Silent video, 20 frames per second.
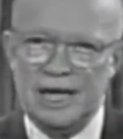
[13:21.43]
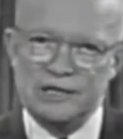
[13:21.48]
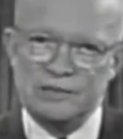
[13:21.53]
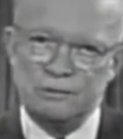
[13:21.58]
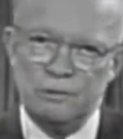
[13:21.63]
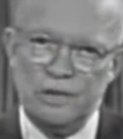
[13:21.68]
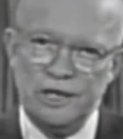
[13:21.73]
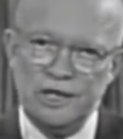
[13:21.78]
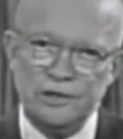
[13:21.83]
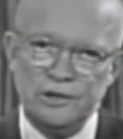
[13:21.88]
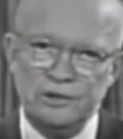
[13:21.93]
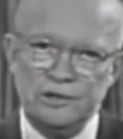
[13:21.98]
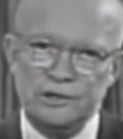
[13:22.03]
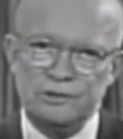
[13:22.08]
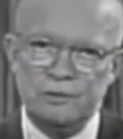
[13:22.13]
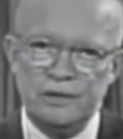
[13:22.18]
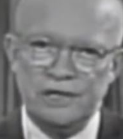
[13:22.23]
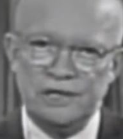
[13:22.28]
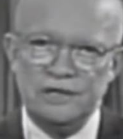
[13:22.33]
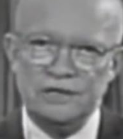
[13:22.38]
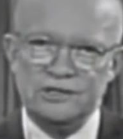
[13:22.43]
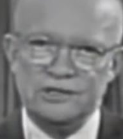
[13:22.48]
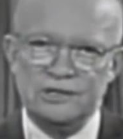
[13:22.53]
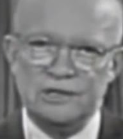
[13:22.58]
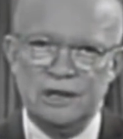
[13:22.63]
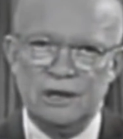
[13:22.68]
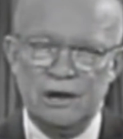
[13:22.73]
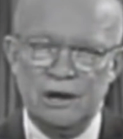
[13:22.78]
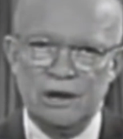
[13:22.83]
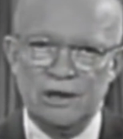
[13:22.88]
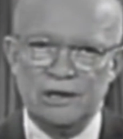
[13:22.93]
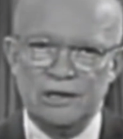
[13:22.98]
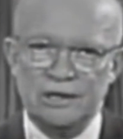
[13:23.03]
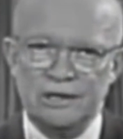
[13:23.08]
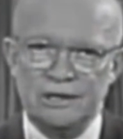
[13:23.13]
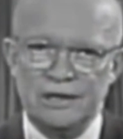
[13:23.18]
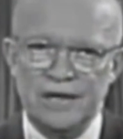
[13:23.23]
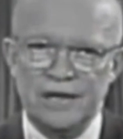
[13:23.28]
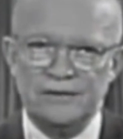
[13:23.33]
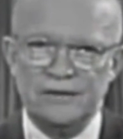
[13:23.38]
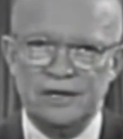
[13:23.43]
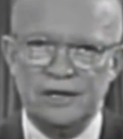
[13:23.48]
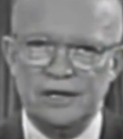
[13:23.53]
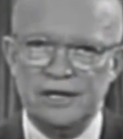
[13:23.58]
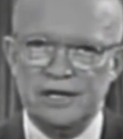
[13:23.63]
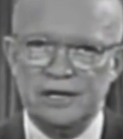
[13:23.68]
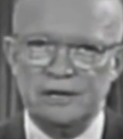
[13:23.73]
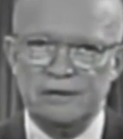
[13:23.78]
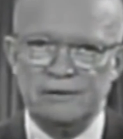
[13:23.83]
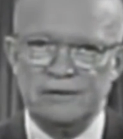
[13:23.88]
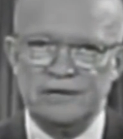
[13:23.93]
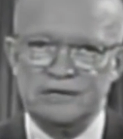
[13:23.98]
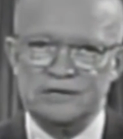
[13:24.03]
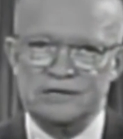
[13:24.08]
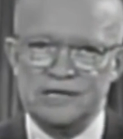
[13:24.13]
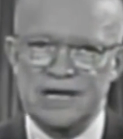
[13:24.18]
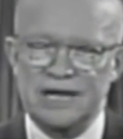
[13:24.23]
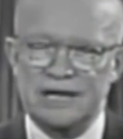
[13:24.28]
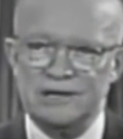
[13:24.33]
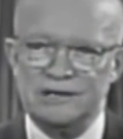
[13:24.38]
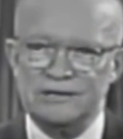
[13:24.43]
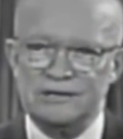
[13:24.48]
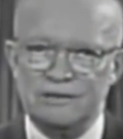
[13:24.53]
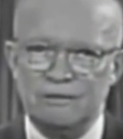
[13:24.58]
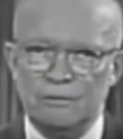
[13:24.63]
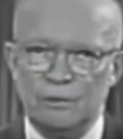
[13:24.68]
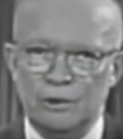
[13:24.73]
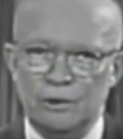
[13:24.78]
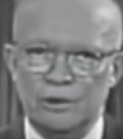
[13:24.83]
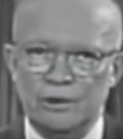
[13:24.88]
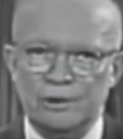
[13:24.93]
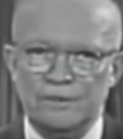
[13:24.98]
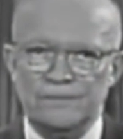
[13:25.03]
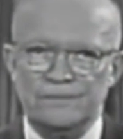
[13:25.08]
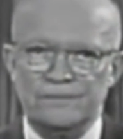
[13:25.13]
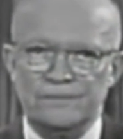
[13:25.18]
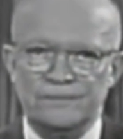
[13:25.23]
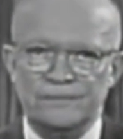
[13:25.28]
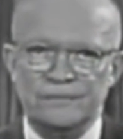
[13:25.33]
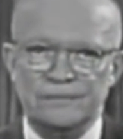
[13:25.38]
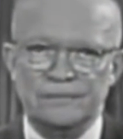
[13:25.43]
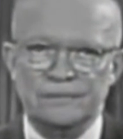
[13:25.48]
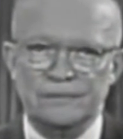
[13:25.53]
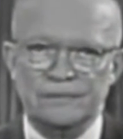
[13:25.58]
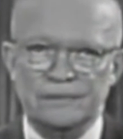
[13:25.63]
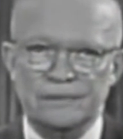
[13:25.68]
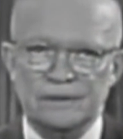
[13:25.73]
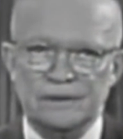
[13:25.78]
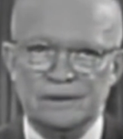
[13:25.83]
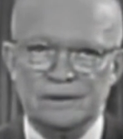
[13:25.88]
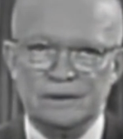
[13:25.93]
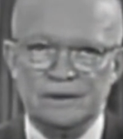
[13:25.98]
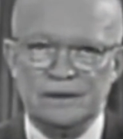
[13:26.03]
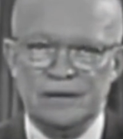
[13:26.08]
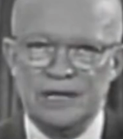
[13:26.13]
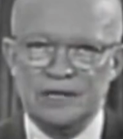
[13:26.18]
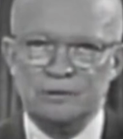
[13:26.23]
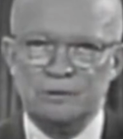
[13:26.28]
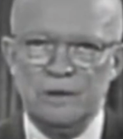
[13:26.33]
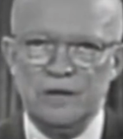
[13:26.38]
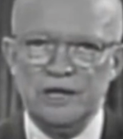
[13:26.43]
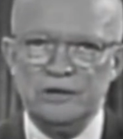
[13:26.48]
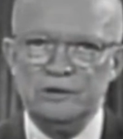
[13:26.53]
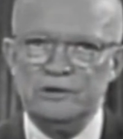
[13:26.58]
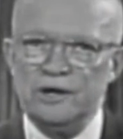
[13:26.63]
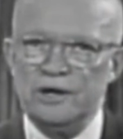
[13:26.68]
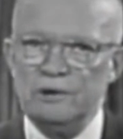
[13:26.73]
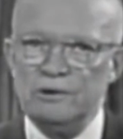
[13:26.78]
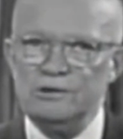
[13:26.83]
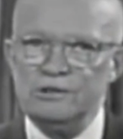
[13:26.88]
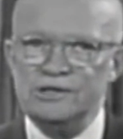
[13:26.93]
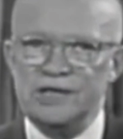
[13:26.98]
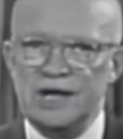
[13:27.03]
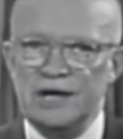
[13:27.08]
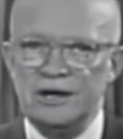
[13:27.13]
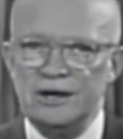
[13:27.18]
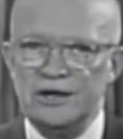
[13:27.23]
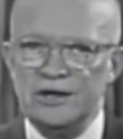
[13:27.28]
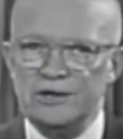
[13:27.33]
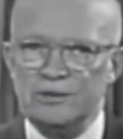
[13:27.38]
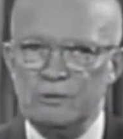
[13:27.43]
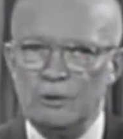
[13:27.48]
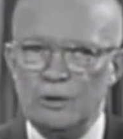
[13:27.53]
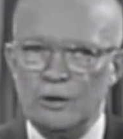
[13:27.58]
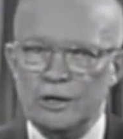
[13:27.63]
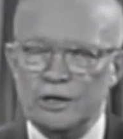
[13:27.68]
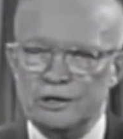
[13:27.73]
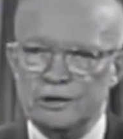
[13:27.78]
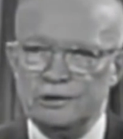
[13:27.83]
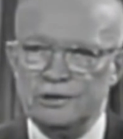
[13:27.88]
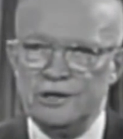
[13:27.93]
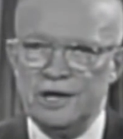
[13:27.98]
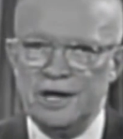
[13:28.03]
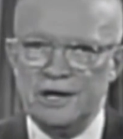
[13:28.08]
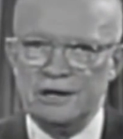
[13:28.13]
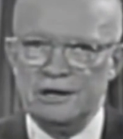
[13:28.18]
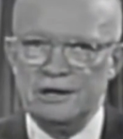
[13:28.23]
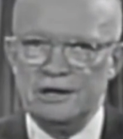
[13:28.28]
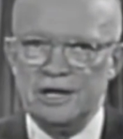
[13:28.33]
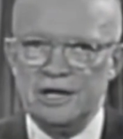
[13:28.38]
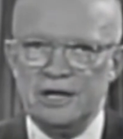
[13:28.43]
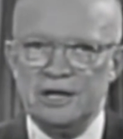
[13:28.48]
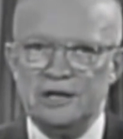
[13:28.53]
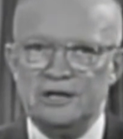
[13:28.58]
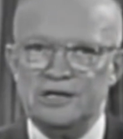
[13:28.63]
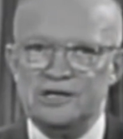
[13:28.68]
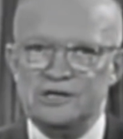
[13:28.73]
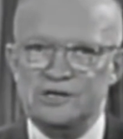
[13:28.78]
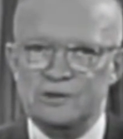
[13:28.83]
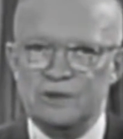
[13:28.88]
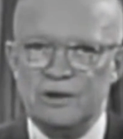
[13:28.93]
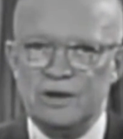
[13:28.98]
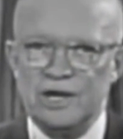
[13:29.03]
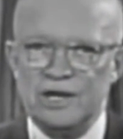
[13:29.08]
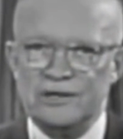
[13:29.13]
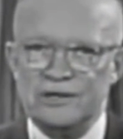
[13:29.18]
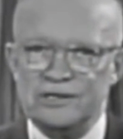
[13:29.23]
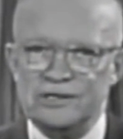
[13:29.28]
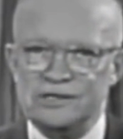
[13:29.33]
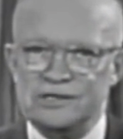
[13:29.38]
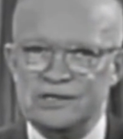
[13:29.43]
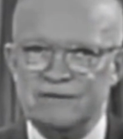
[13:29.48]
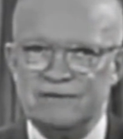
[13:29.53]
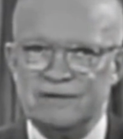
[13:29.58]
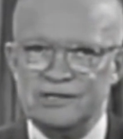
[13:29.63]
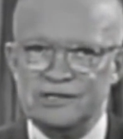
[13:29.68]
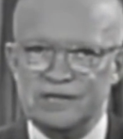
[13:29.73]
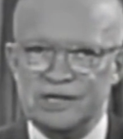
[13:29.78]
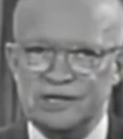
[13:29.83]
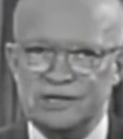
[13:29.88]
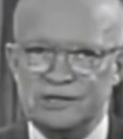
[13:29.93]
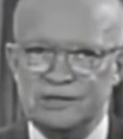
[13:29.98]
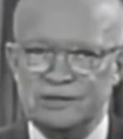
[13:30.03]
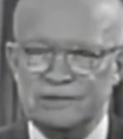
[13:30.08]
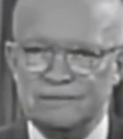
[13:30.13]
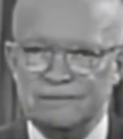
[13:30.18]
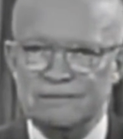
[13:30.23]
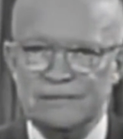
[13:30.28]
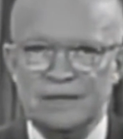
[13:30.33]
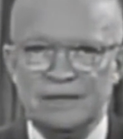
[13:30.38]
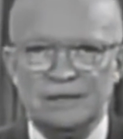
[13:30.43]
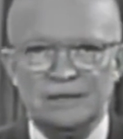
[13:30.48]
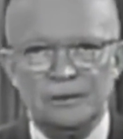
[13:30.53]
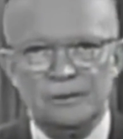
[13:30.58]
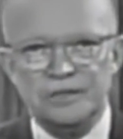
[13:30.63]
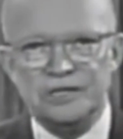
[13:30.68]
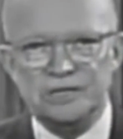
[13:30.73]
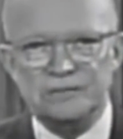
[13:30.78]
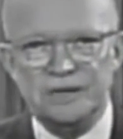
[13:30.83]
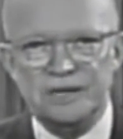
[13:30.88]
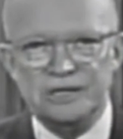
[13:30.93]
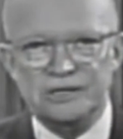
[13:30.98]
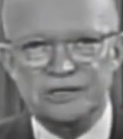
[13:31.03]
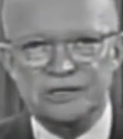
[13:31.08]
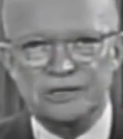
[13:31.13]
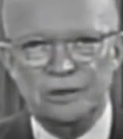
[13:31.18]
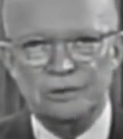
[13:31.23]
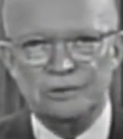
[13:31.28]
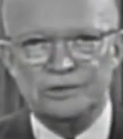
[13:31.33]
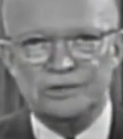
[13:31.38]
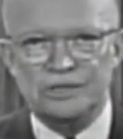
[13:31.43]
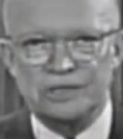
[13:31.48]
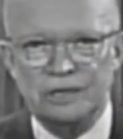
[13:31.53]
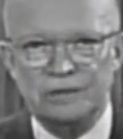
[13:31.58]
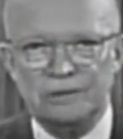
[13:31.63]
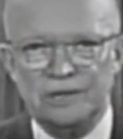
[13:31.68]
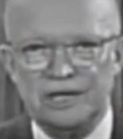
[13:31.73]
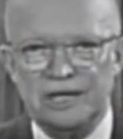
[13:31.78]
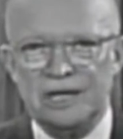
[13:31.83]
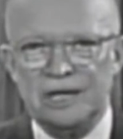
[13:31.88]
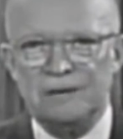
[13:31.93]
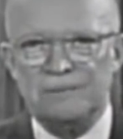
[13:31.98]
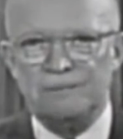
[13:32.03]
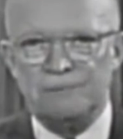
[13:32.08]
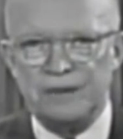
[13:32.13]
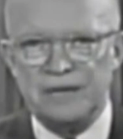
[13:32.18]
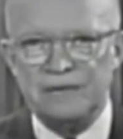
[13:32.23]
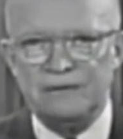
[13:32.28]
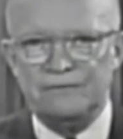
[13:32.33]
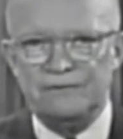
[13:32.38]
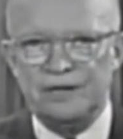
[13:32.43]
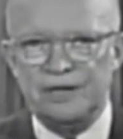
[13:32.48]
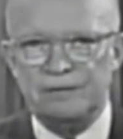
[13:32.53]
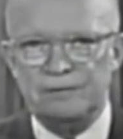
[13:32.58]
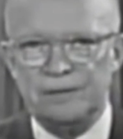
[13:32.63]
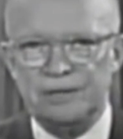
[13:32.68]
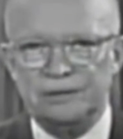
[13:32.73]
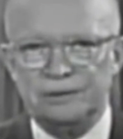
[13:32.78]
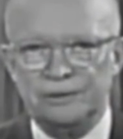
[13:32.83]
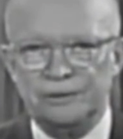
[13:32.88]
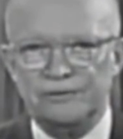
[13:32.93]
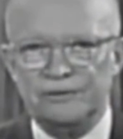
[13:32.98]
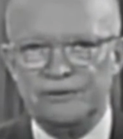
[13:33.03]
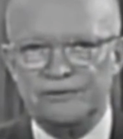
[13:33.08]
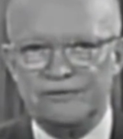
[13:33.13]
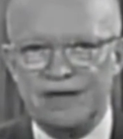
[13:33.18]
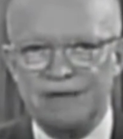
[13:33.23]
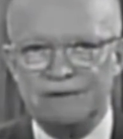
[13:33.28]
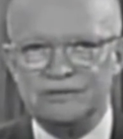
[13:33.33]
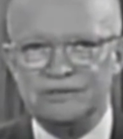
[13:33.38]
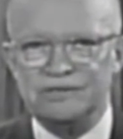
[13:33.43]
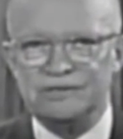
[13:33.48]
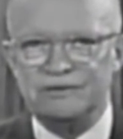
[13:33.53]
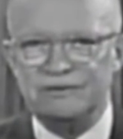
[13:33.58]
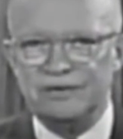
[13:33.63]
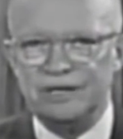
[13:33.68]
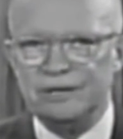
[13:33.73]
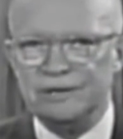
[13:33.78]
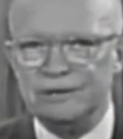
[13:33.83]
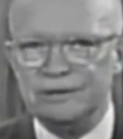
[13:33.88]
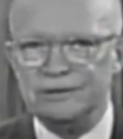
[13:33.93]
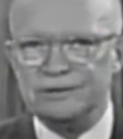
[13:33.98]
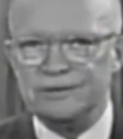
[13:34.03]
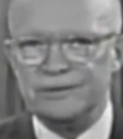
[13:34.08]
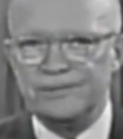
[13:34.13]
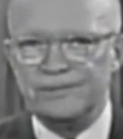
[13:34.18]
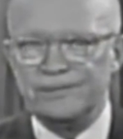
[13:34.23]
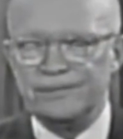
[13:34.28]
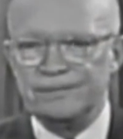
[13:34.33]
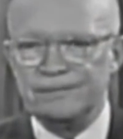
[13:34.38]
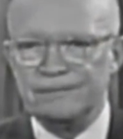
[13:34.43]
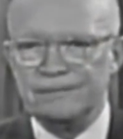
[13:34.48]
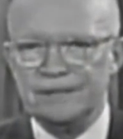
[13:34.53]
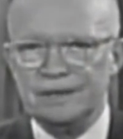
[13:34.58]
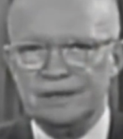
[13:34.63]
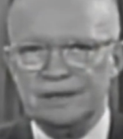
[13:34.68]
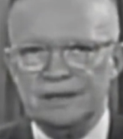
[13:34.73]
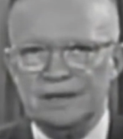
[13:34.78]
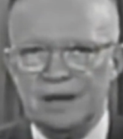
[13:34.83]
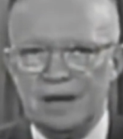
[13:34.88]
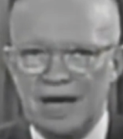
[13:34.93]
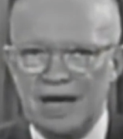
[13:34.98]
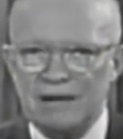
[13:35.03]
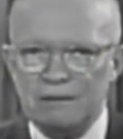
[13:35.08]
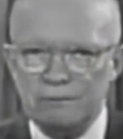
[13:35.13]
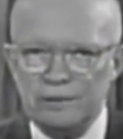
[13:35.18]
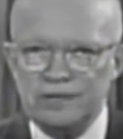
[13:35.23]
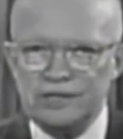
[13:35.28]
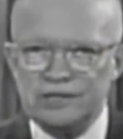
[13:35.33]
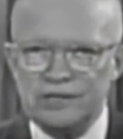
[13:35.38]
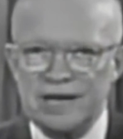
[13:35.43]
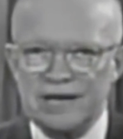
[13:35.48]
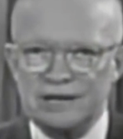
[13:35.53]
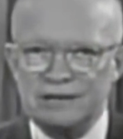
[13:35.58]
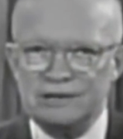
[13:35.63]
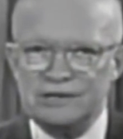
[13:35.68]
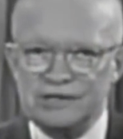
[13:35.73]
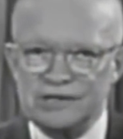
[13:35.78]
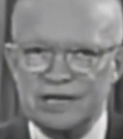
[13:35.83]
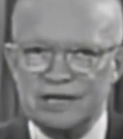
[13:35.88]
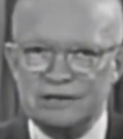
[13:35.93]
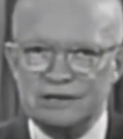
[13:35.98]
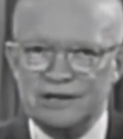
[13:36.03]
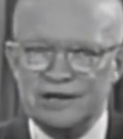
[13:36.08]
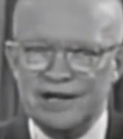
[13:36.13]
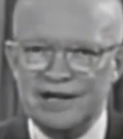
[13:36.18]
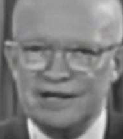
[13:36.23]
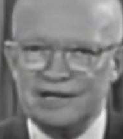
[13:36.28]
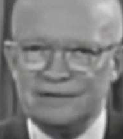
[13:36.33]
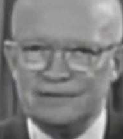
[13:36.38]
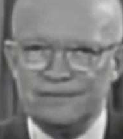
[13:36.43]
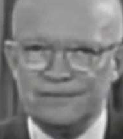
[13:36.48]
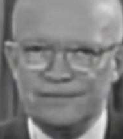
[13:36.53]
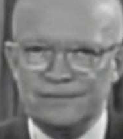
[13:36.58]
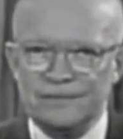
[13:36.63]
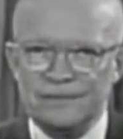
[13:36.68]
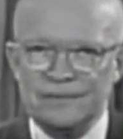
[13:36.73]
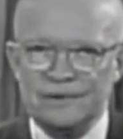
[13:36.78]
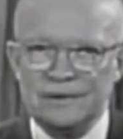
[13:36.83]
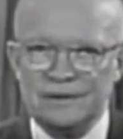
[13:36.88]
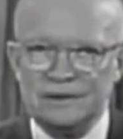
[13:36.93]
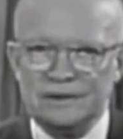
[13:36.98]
As one who has witnessed the horror and the lingering sadness of war, as one who knows that another war could utterly destroy this civilization, which has been so slowly and painfully built over thousands of years, I wish I could say tonight